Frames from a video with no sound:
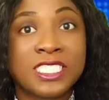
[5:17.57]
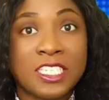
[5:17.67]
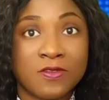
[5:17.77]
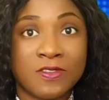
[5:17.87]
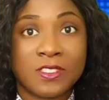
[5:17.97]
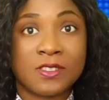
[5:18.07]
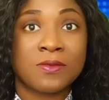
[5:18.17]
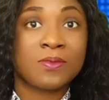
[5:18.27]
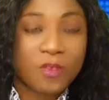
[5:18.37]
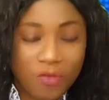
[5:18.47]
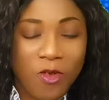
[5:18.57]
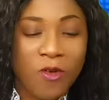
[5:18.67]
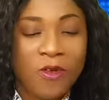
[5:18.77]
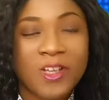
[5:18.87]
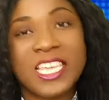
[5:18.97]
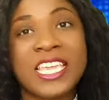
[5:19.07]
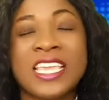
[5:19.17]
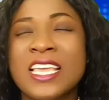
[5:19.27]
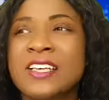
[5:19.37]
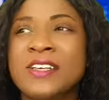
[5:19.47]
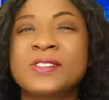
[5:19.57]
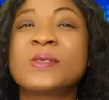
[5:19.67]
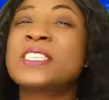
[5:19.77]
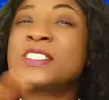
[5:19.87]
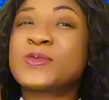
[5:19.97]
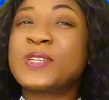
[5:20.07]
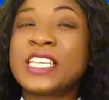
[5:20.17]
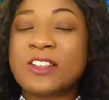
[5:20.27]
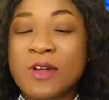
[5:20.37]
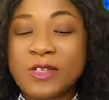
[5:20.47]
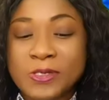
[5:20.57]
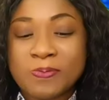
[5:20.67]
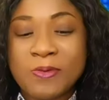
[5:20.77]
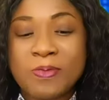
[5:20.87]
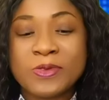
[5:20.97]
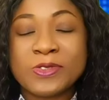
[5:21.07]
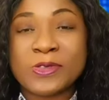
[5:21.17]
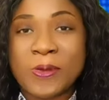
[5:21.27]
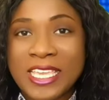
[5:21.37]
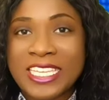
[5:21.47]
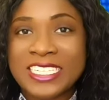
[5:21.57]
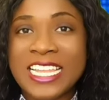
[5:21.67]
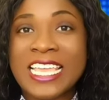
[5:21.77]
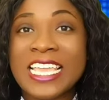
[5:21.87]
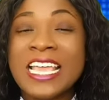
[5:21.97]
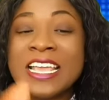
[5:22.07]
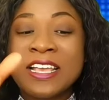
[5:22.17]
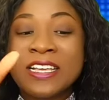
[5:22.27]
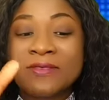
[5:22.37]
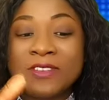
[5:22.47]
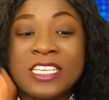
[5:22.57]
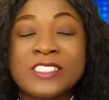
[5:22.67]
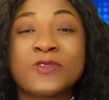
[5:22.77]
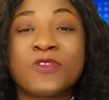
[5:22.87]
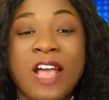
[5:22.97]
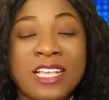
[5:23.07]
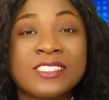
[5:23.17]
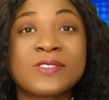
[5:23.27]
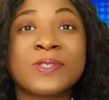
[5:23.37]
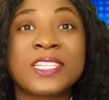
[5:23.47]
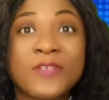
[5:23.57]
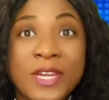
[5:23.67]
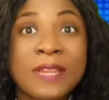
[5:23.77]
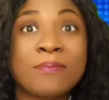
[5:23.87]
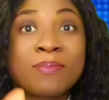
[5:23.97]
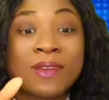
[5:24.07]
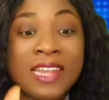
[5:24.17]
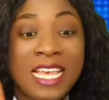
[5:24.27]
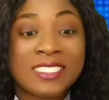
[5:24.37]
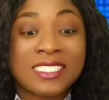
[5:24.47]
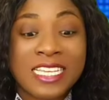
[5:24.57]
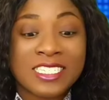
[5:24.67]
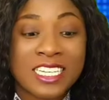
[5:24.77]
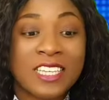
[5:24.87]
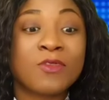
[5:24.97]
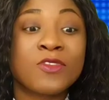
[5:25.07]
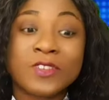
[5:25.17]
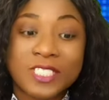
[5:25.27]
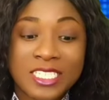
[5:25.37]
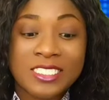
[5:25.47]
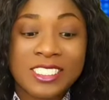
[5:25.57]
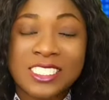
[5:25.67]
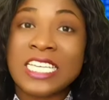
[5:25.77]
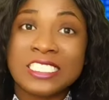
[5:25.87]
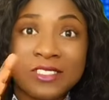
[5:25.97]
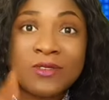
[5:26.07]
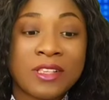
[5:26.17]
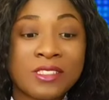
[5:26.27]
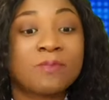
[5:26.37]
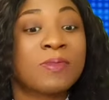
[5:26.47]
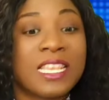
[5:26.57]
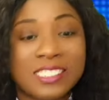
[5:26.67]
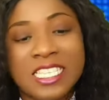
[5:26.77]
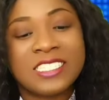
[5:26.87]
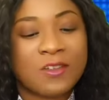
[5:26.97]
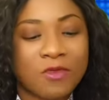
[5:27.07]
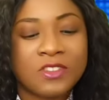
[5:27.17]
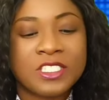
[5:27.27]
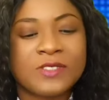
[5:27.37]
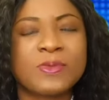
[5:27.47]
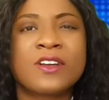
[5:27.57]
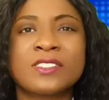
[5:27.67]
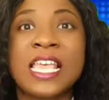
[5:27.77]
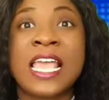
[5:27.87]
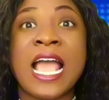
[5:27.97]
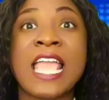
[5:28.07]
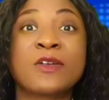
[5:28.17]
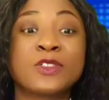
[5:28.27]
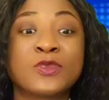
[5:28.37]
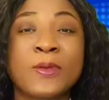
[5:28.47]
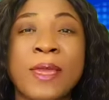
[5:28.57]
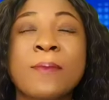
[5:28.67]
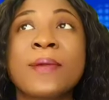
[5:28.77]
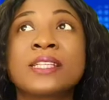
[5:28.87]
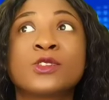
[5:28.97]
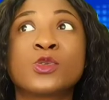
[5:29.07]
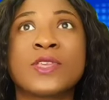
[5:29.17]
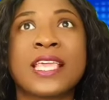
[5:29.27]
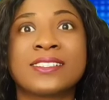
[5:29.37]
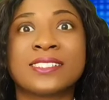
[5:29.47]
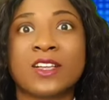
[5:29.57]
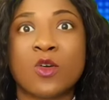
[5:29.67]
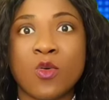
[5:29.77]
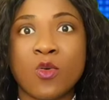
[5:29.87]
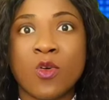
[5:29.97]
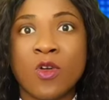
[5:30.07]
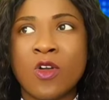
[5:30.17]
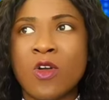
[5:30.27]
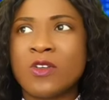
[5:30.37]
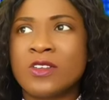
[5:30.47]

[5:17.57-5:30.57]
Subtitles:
Judy Austin don't finally bring her down to the level of begging on TikTok. How many actors or actresses in Nigeria have you ever seen on TikTok going there to do live stream just to get money?